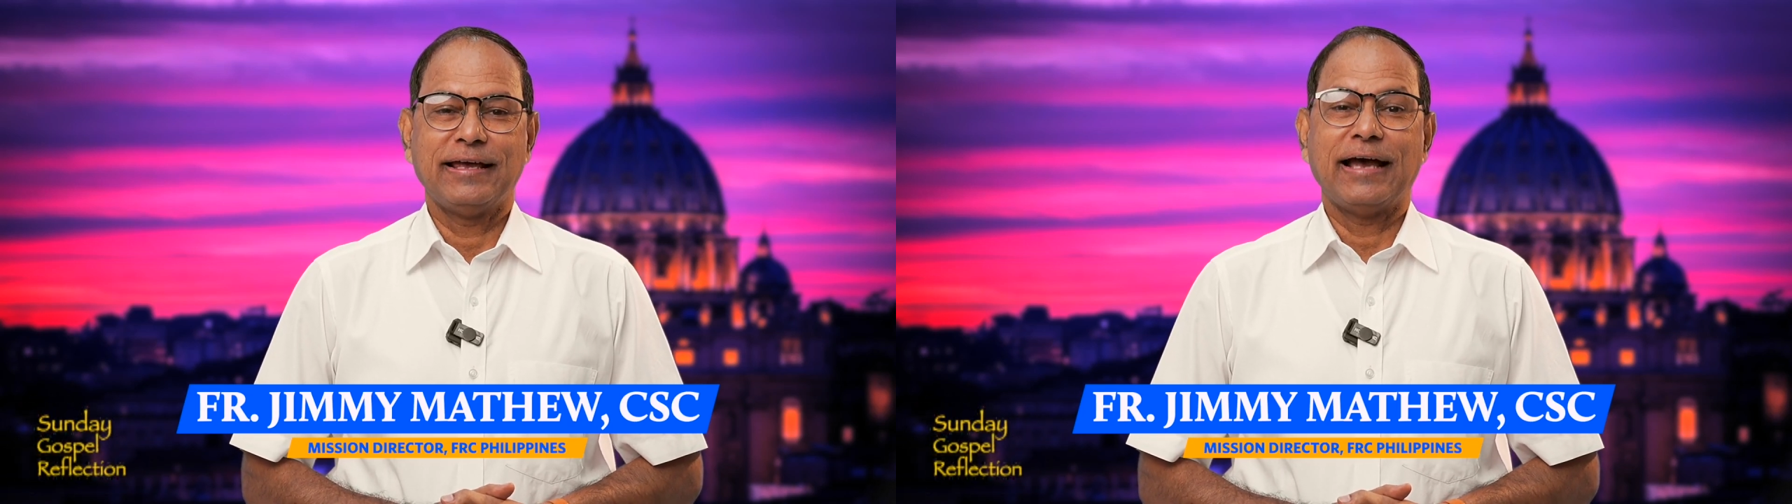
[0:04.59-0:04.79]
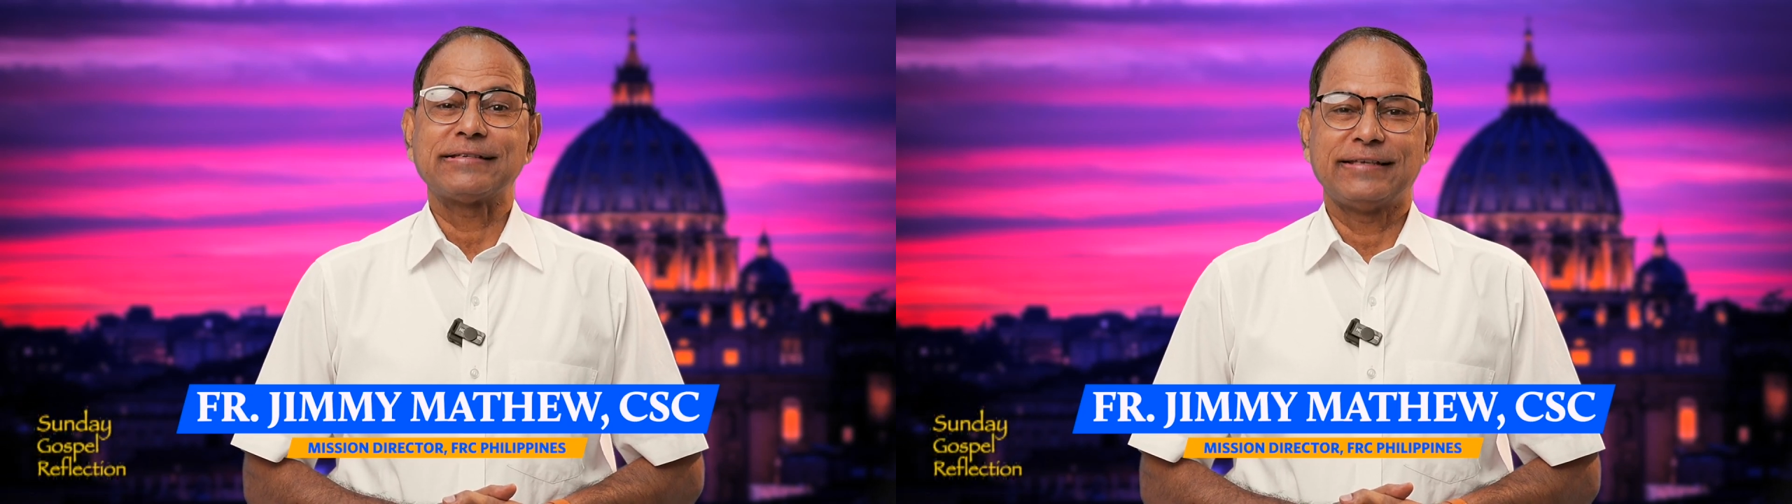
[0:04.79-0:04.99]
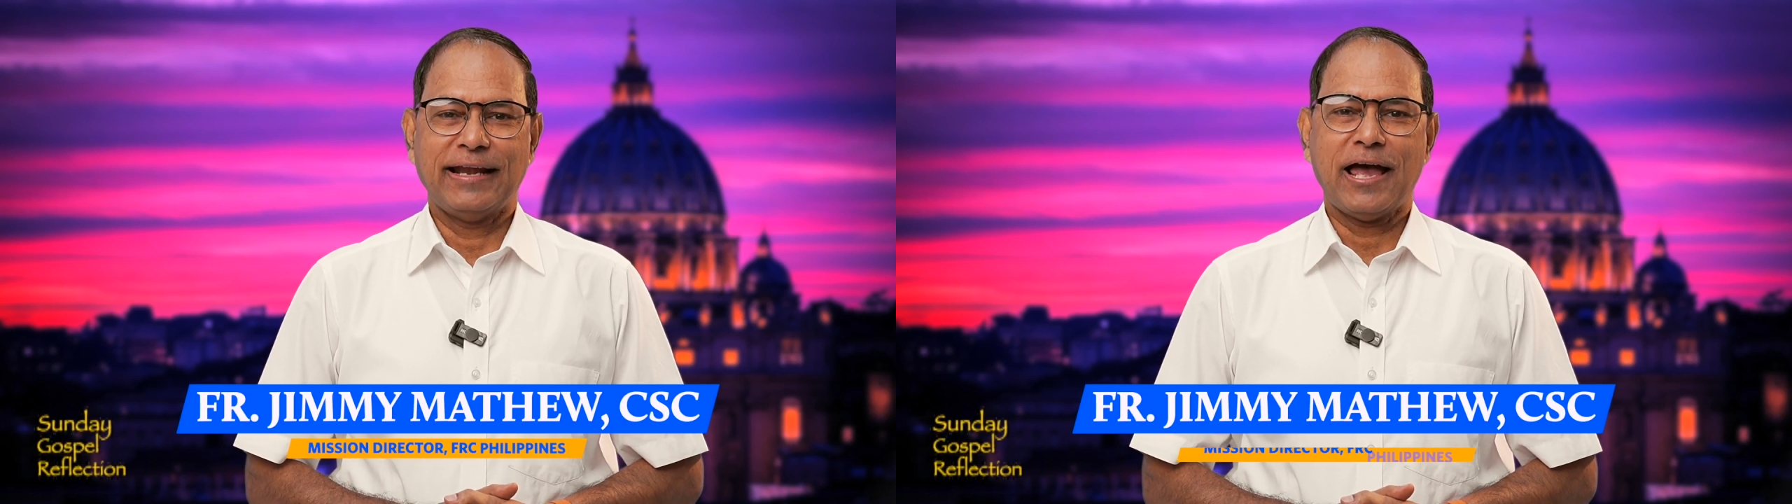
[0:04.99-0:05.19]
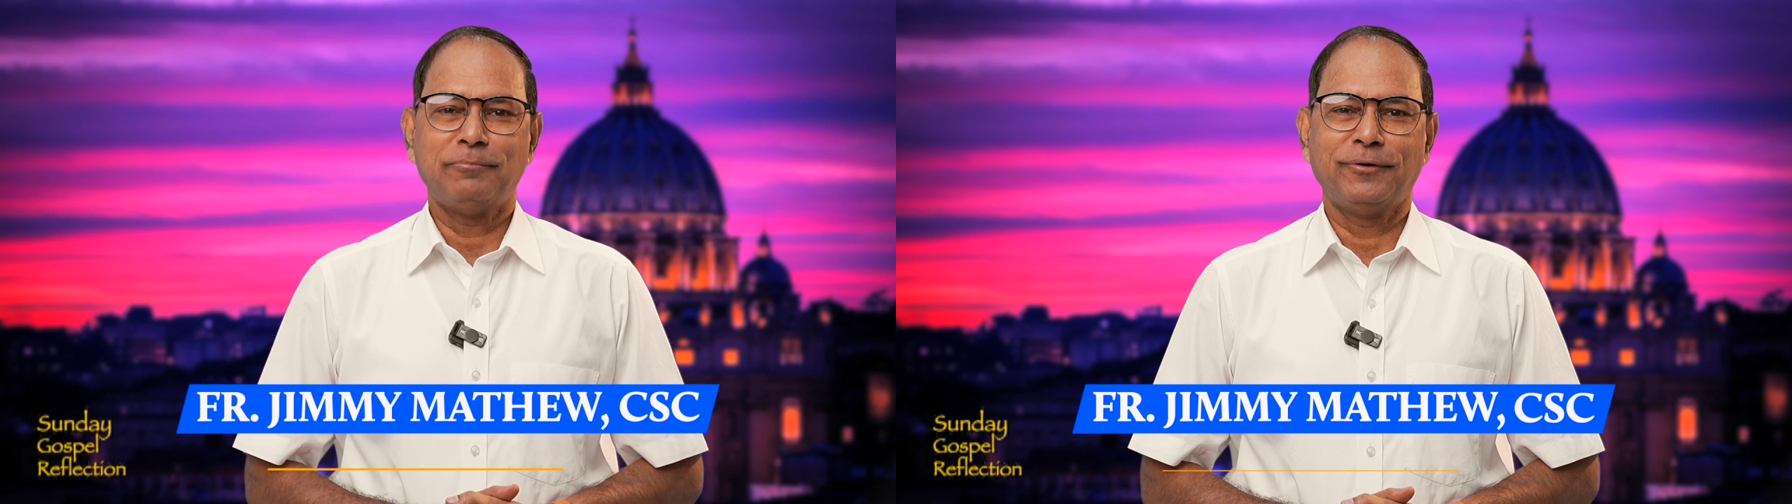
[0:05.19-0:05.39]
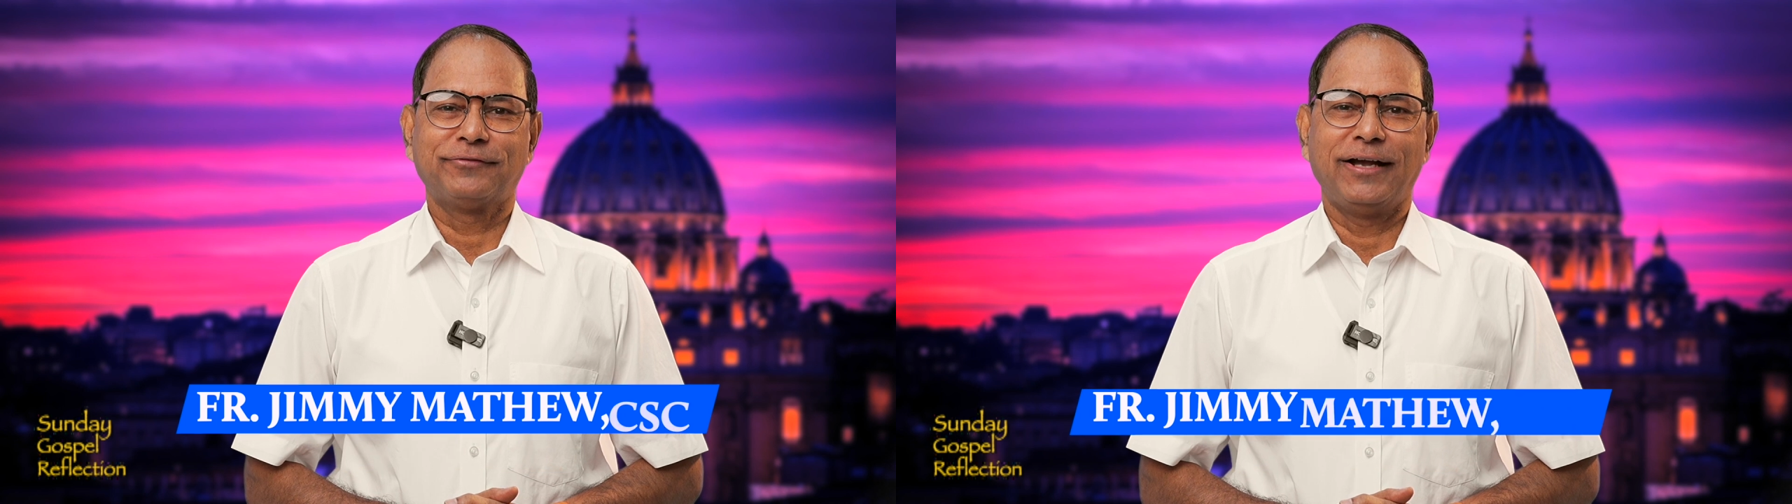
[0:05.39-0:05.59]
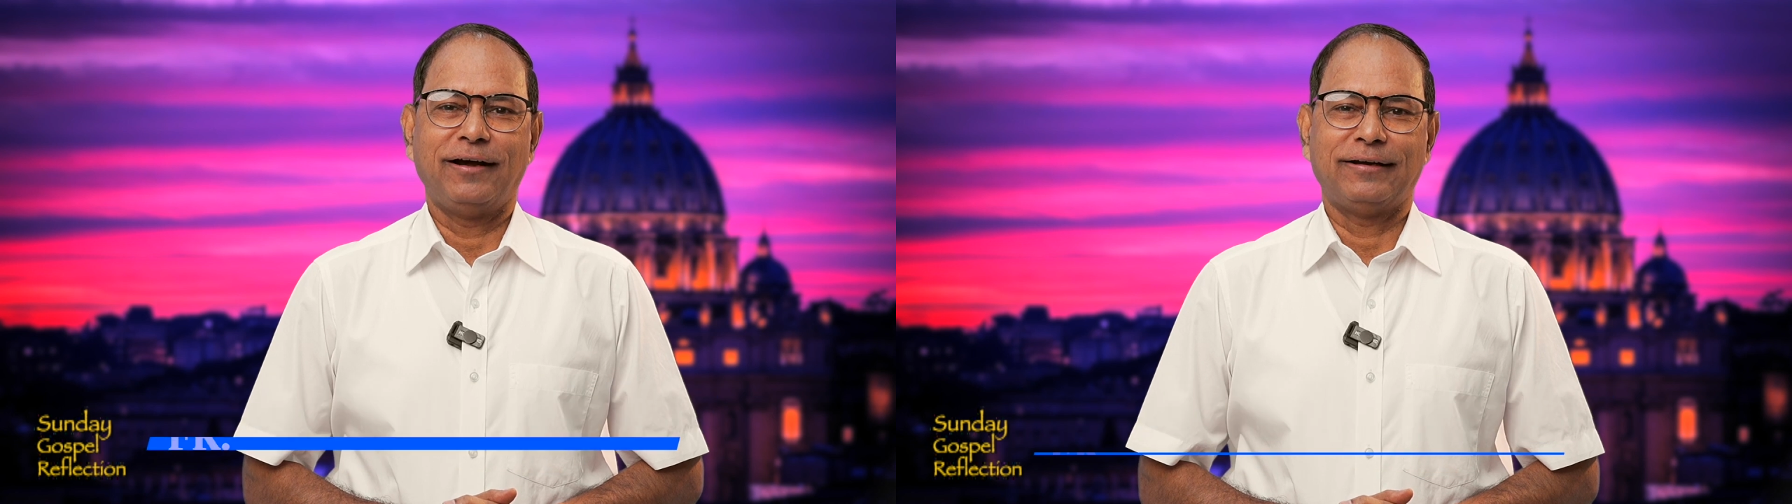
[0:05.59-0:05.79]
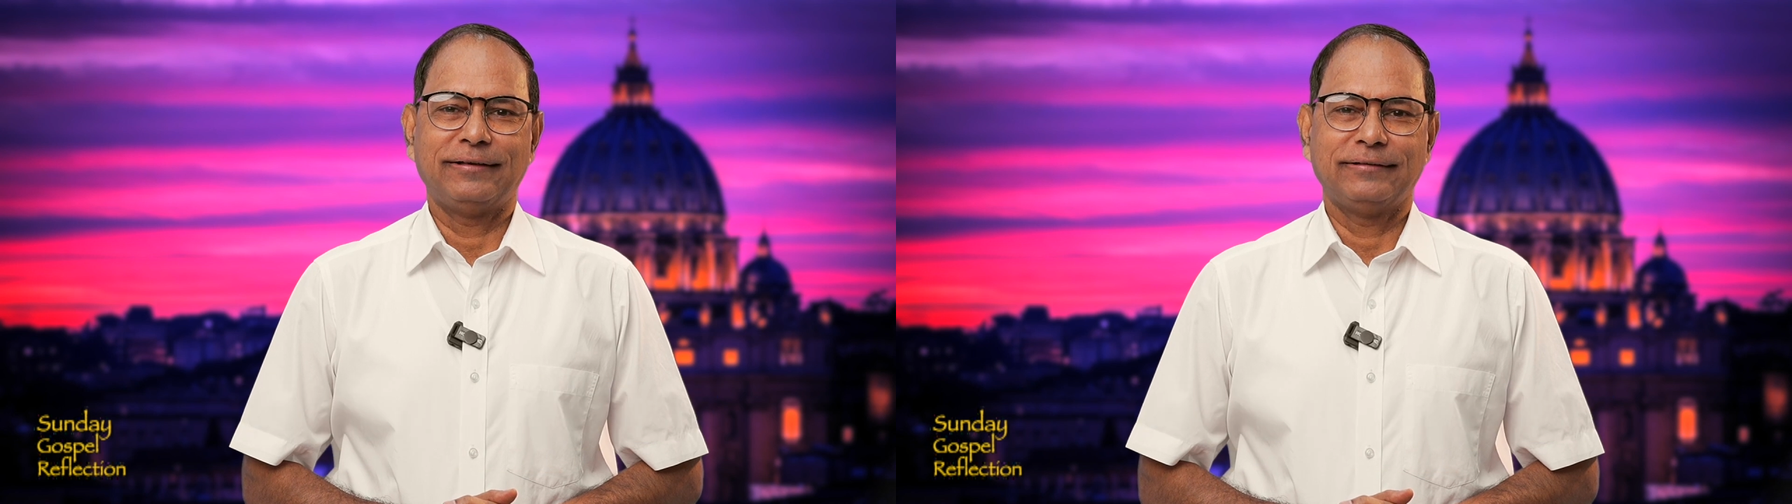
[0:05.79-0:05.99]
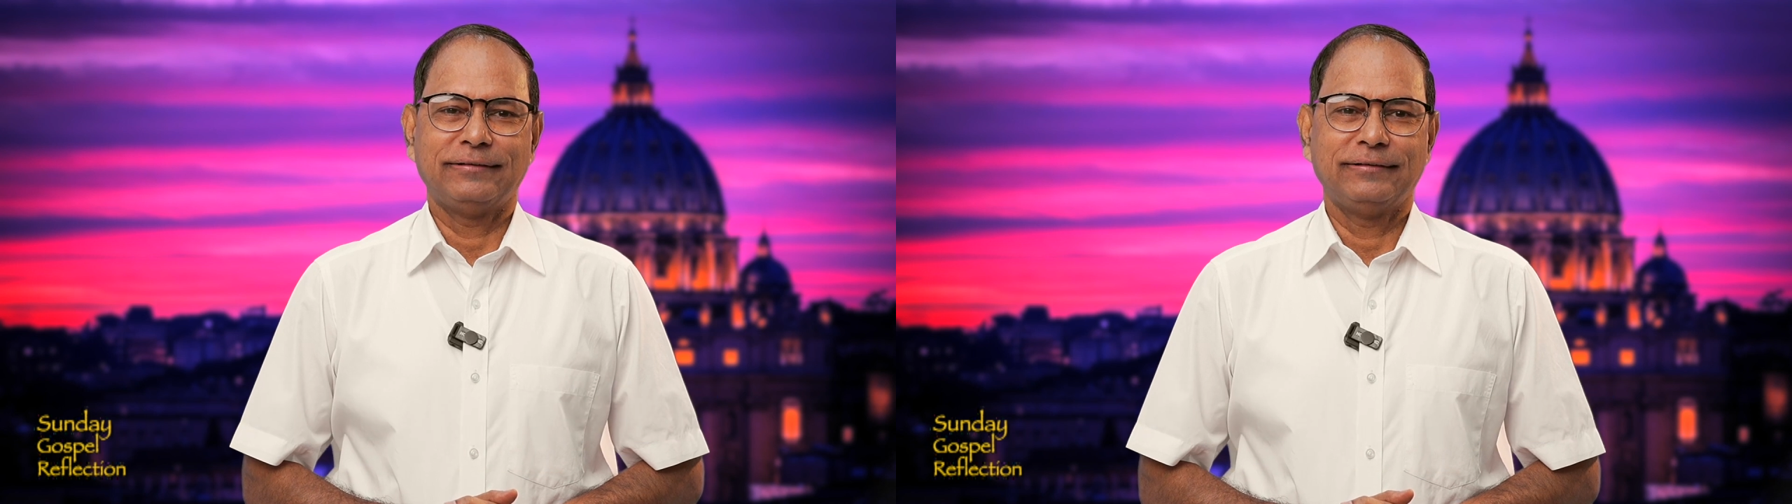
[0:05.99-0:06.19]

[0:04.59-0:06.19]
as the Lamb of God.